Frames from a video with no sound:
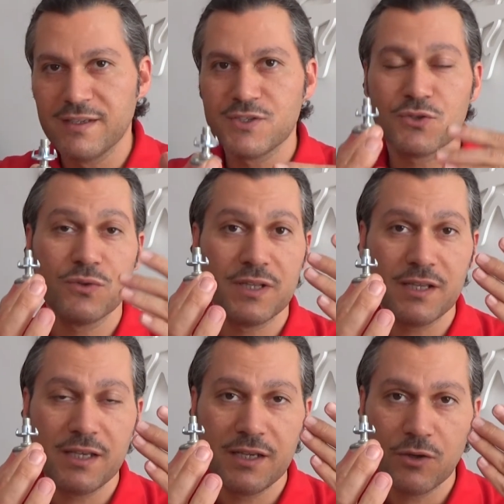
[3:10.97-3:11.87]
So
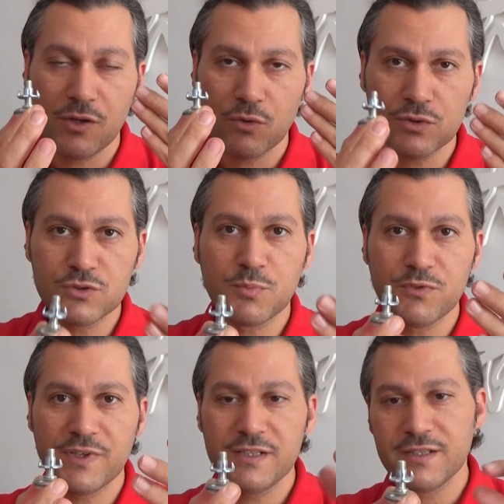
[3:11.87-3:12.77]
in order to
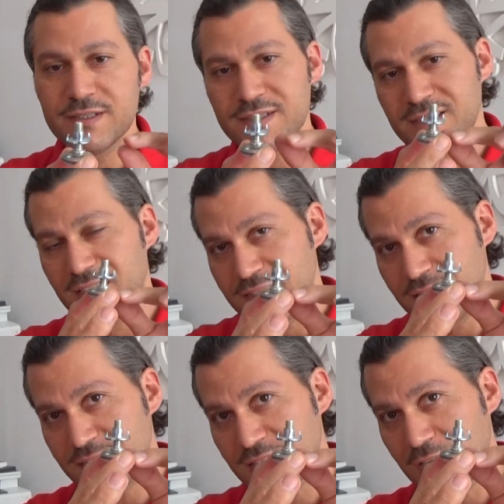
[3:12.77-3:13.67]
prevent
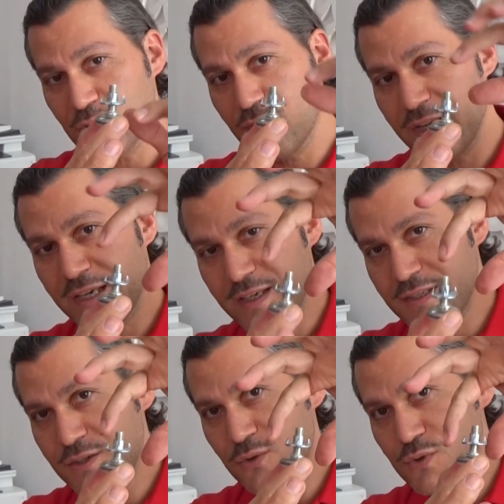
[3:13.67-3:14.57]
this kind of leg
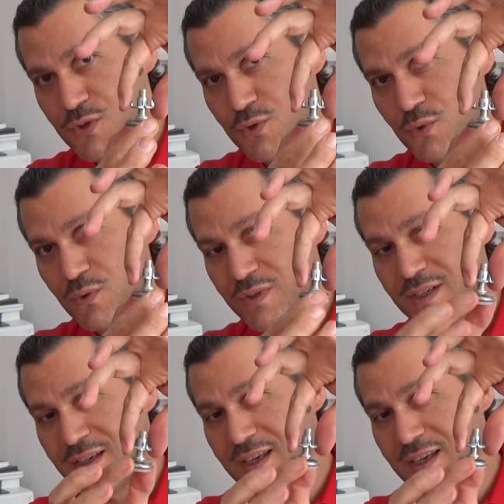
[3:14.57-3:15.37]
is used to